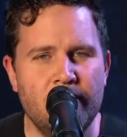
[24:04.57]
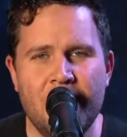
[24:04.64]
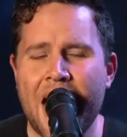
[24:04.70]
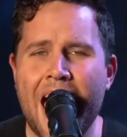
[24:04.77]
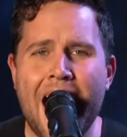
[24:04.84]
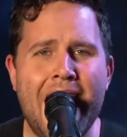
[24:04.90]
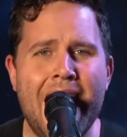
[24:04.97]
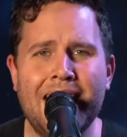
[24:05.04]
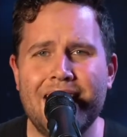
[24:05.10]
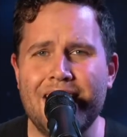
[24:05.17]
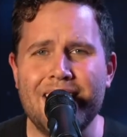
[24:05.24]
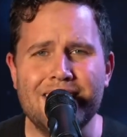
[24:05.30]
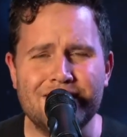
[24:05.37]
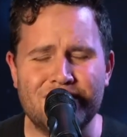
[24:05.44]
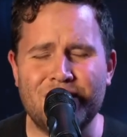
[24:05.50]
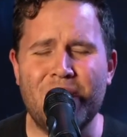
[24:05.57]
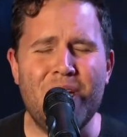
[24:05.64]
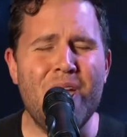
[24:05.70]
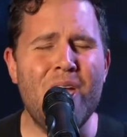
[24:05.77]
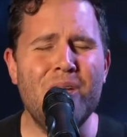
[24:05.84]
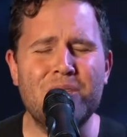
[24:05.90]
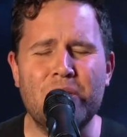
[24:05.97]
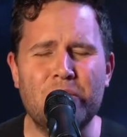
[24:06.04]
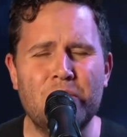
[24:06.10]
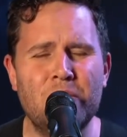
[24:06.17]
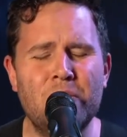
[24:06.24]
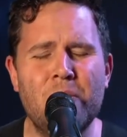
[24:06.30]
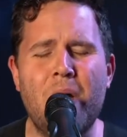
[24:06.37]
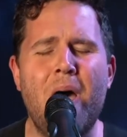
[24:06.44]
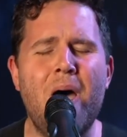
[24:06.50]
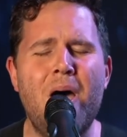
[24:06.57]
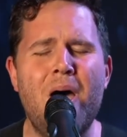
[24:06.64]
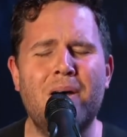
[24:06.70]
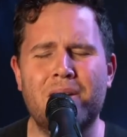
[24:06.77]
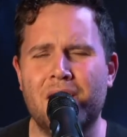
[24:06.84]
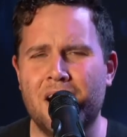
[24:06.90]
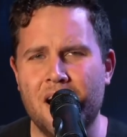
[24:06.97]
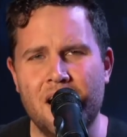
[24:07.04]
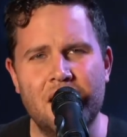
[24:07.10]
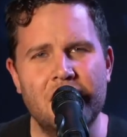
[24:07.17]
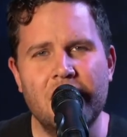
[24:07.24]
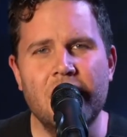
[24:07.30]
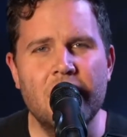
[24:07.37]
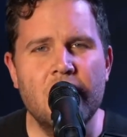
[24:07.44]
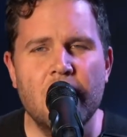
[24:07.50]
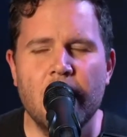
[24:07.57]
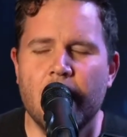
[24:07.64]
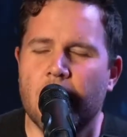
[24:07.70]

That is who you are. That is who